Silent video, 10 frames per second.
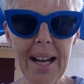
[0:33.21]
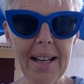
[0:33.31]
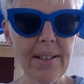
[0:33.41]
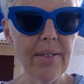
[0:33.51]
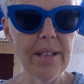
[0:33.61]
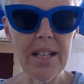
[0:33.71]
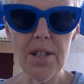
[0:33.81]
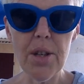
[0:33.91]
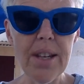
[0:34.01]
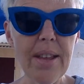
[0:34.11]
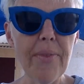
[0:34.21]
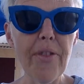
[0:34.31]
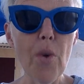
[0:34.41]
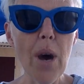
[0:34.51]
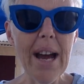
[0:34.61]
and it took them
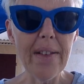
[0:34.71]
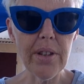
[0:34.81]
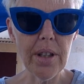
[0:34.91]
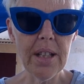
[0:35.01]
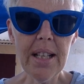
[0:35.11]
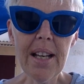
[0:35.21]
forever.